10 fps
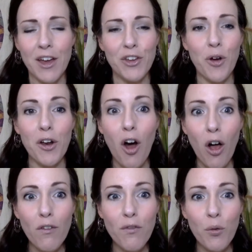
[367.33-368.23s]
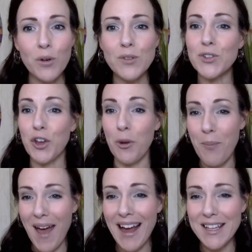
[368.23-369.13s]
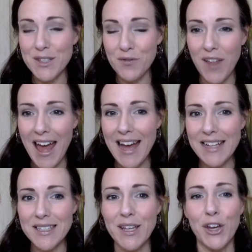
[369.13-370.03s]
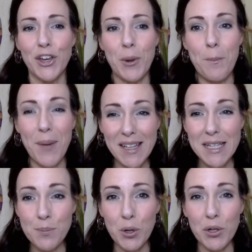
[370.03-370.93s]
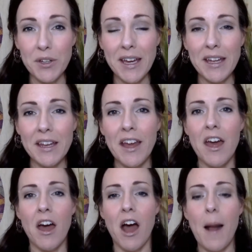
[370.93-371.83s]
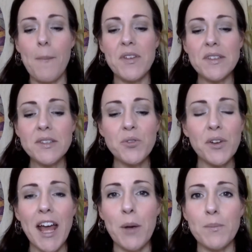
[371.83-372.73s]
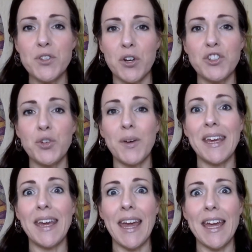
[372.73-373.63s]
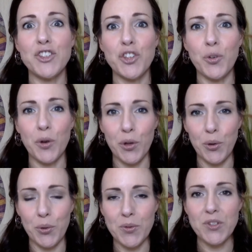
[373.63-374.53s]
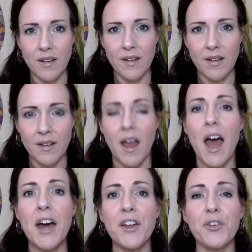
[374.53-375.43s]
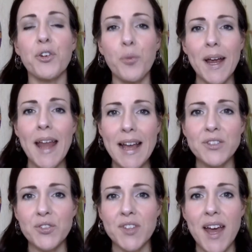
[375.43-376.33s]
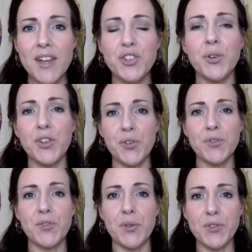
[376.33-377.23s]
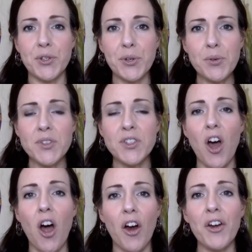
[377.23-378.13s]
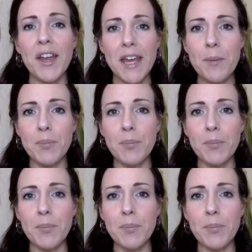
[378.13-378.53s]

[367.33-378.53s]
You're on all fours, so your back is flat, your belly's pulled in. This is going to help start to engage your glutes. So another great exercise you can use for those glutes are hip